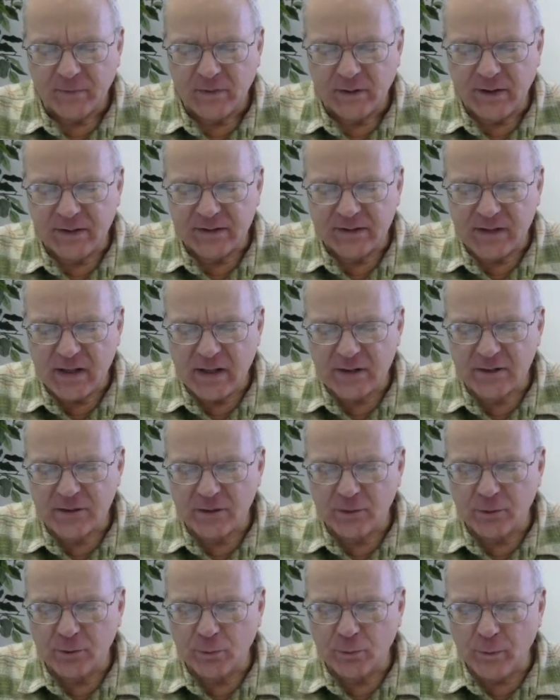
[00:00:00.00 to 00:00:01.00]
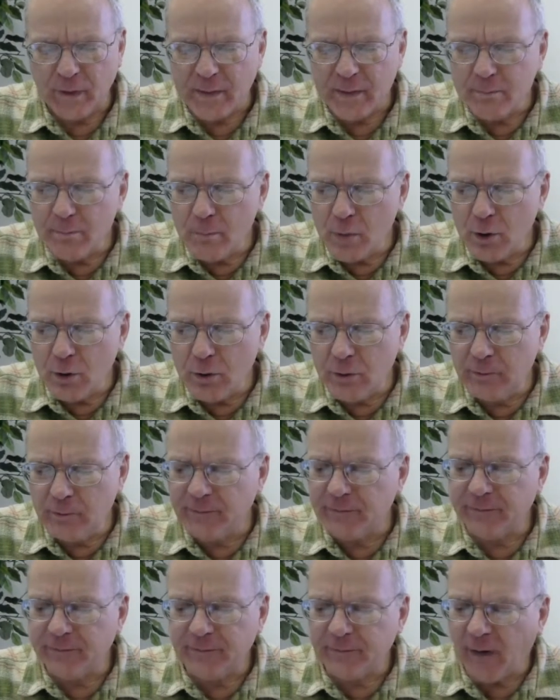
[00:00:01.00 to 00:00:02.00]
It says, remove
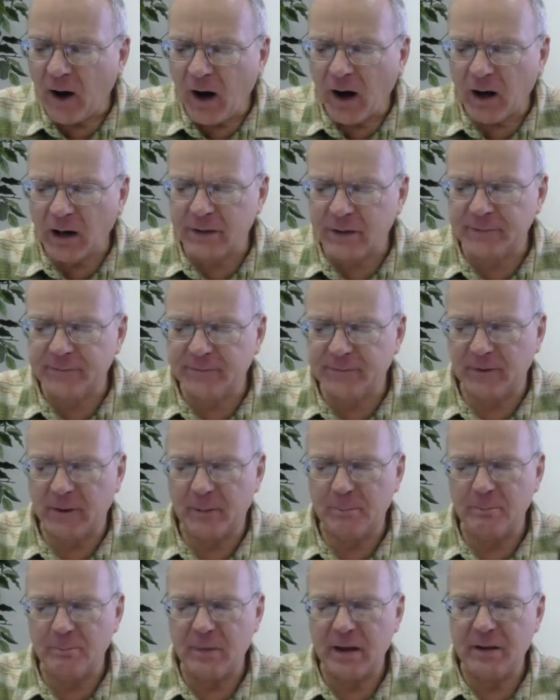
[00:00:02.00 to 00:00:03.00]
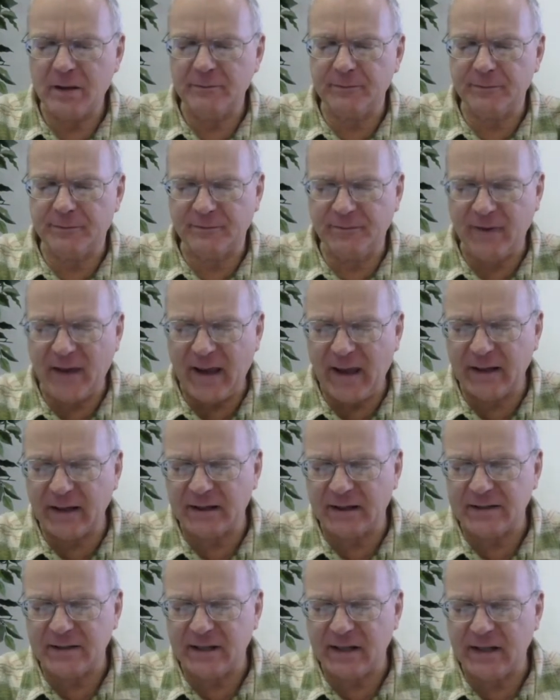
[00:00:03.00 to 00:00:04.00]
far from me
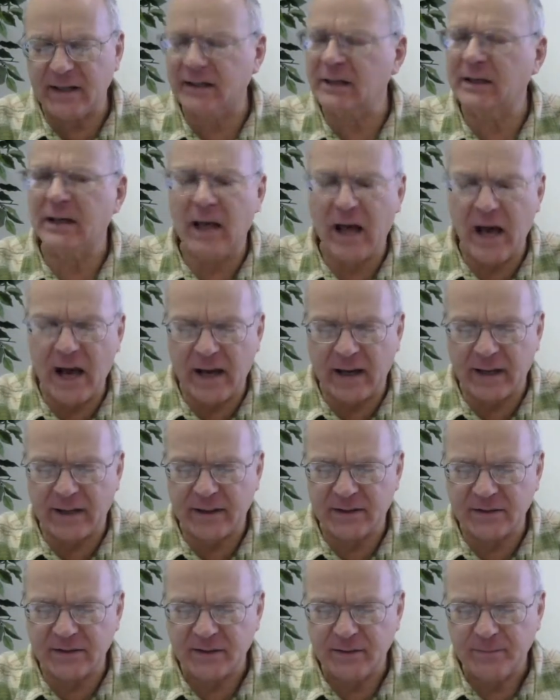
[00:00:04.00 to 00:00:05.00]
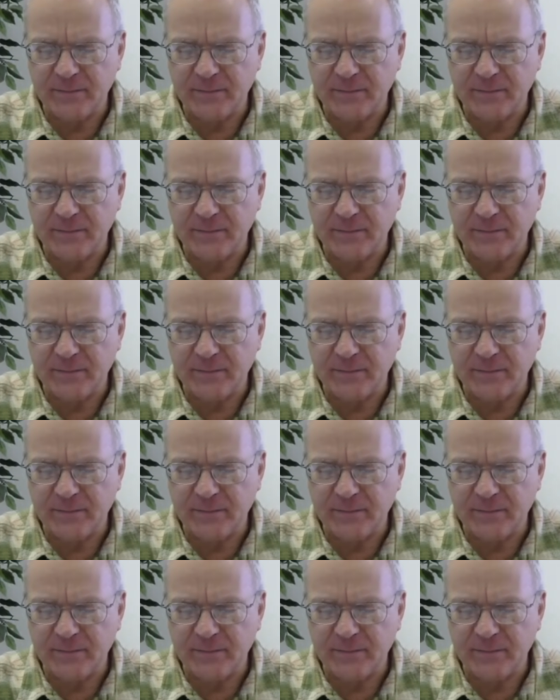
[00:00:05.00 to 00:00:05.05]
vanity and lies.